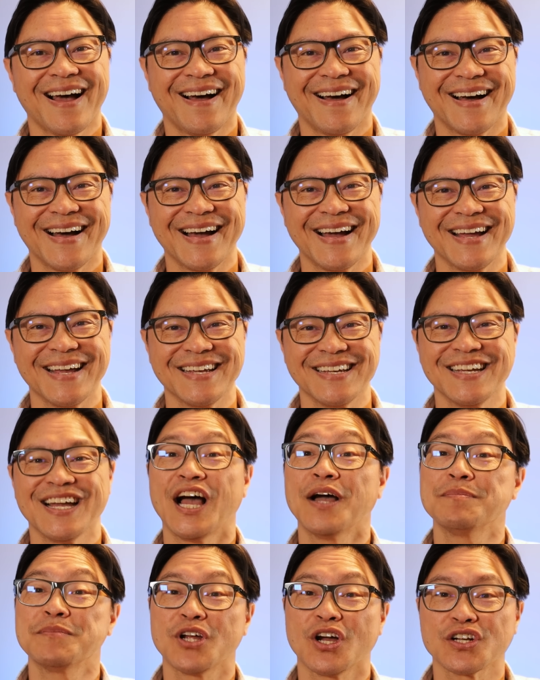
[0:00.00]
Hi,
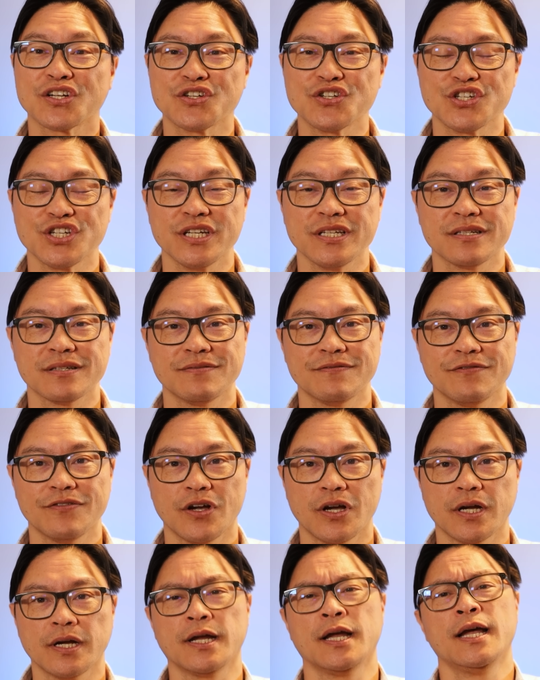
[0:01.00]
I'm Dr. Jason
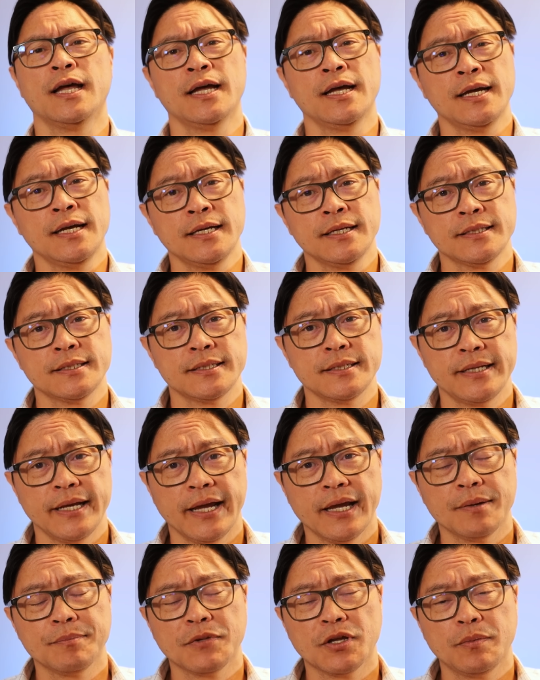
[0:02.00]
Fung.
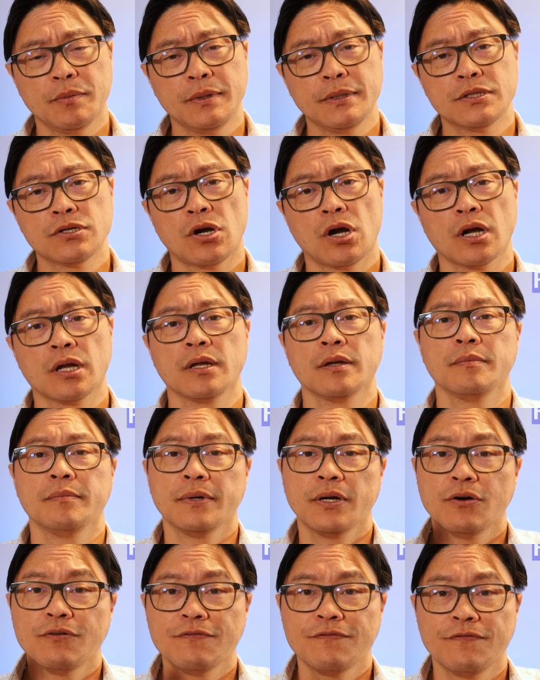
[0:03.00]
Today I'm going to be talking
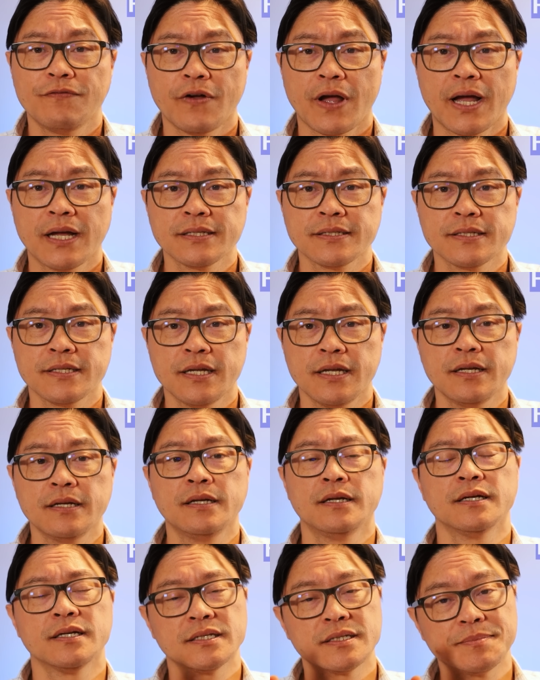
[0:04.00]
about fasting,
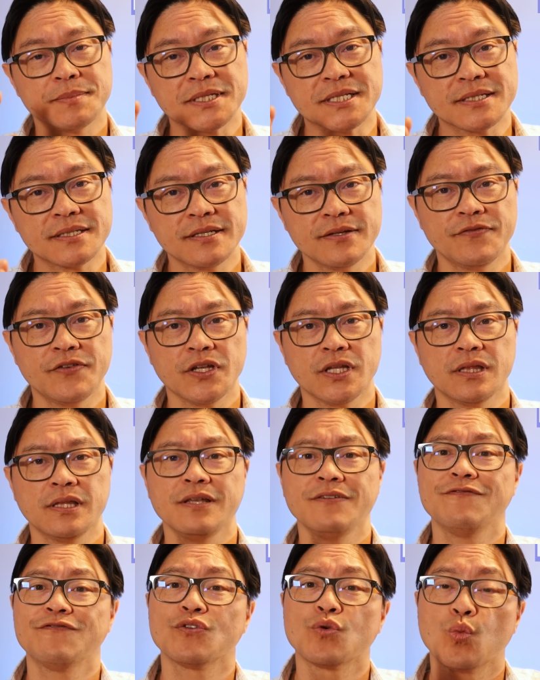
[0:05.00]

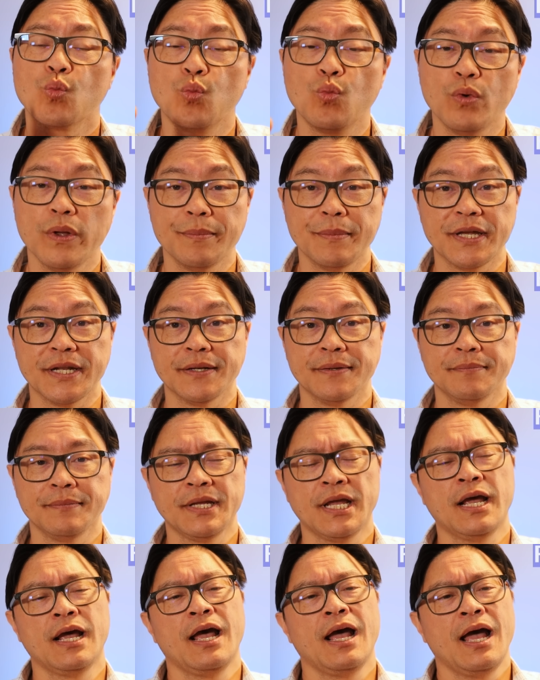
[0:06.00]
specifically for women,
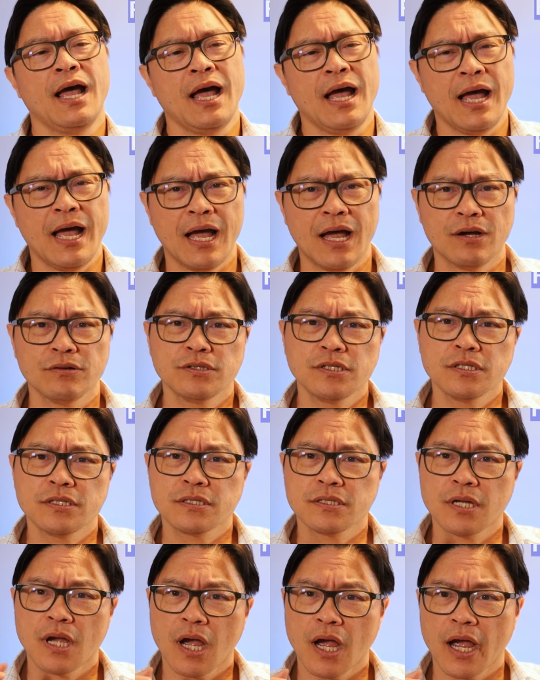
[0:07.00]
how to
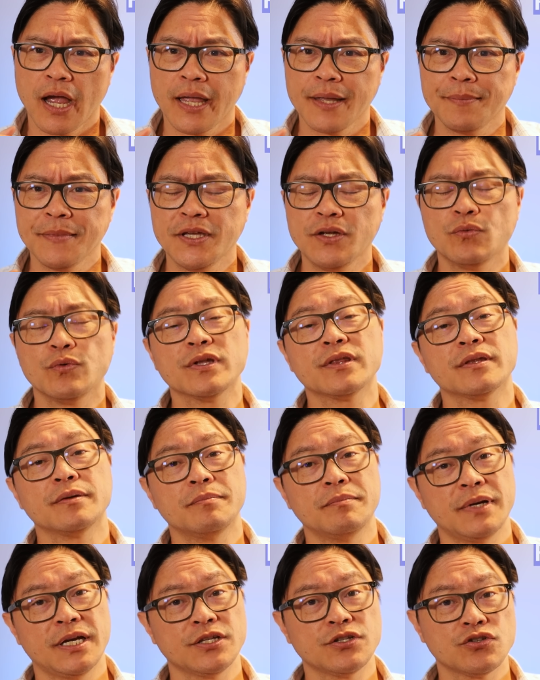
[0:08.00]
time it with the
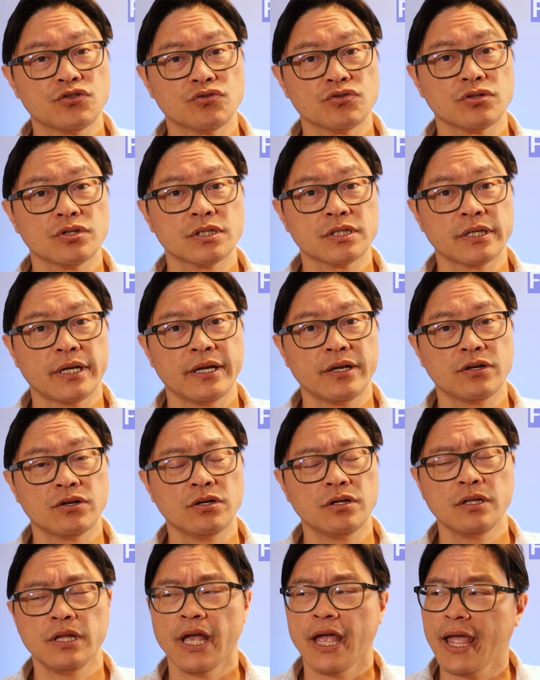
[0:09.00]
menstrual
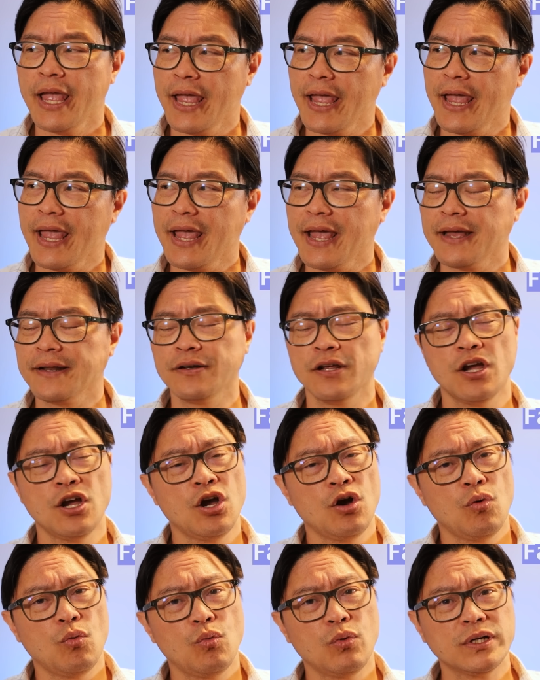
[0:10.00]
cycle, and
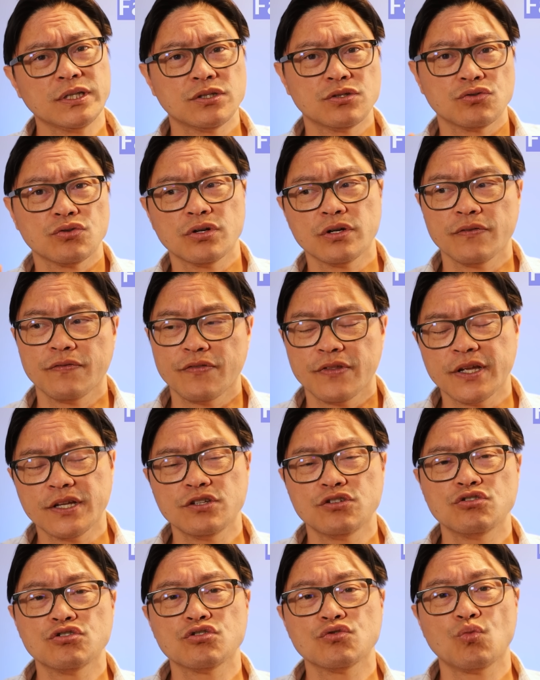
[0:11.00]
what sort of
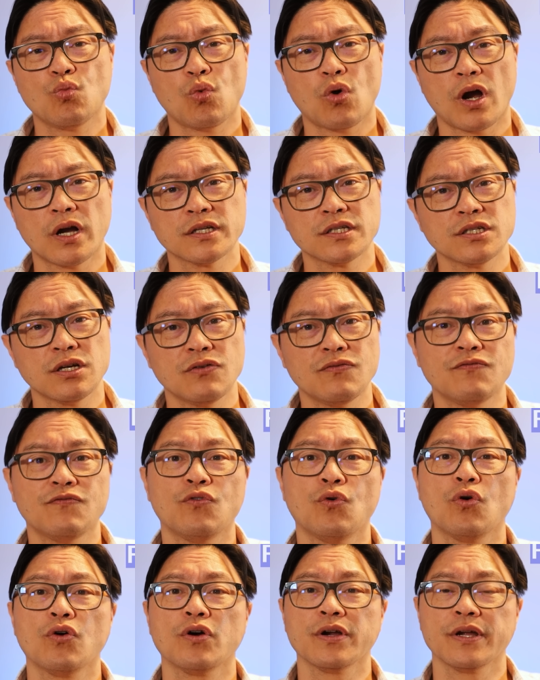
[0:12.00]
things you should watch out
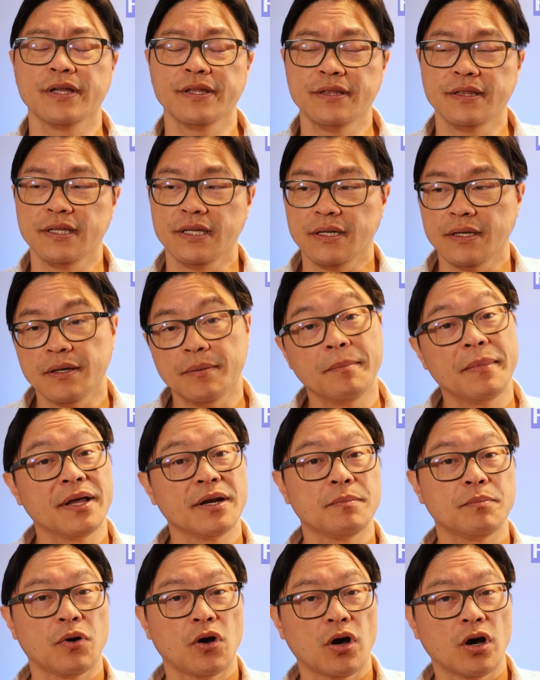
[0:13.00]
for in the
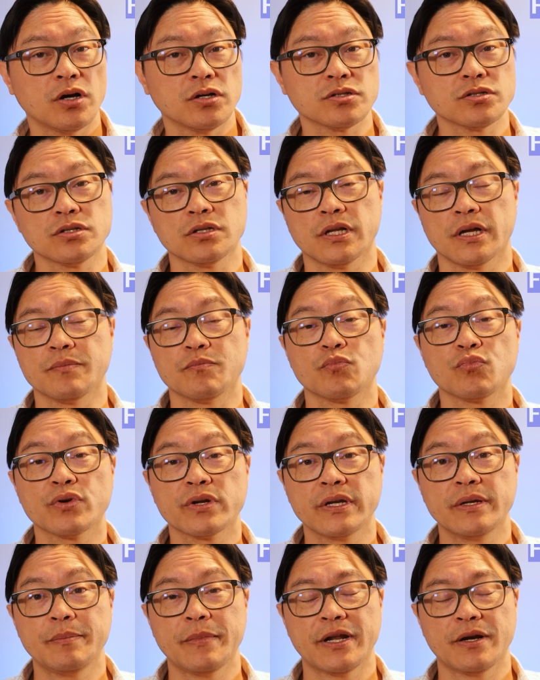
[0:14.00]
menopausal and
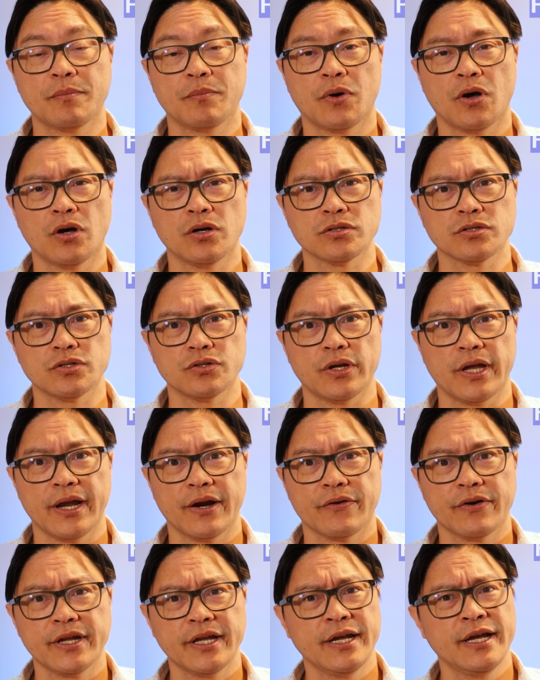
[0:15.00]
premenopausal
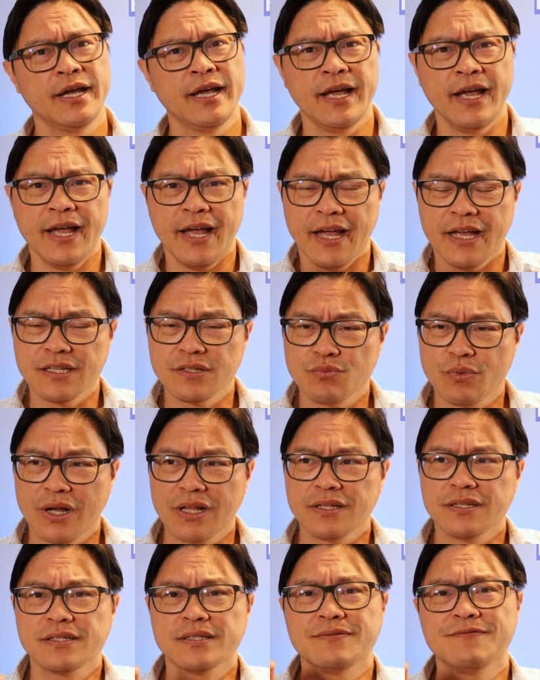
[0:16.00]
area, as
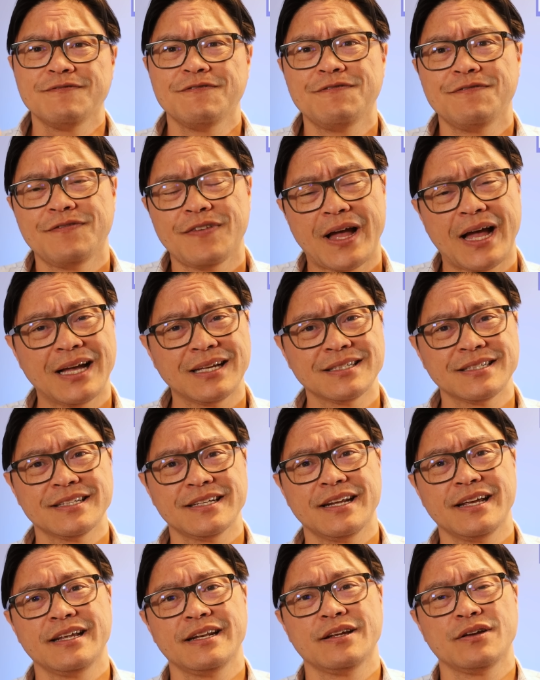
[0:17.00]
well as some
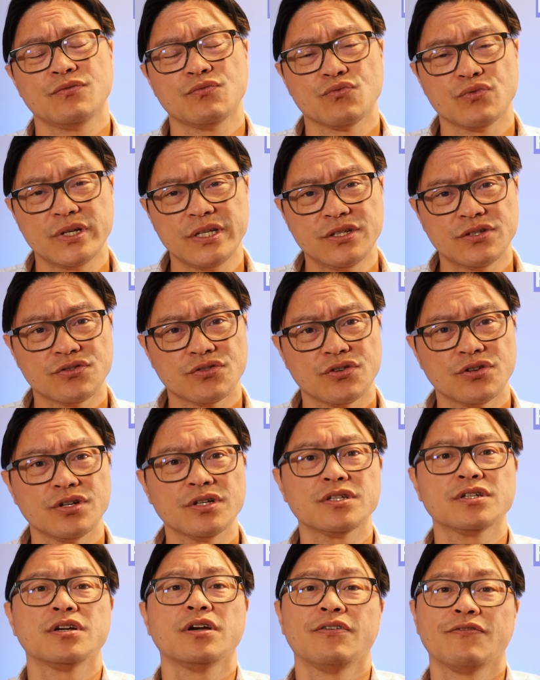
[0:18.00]
fascinating
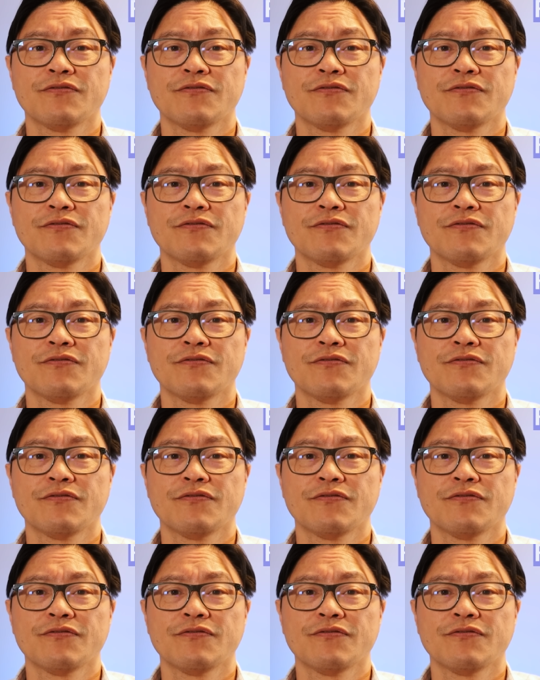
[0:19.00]
research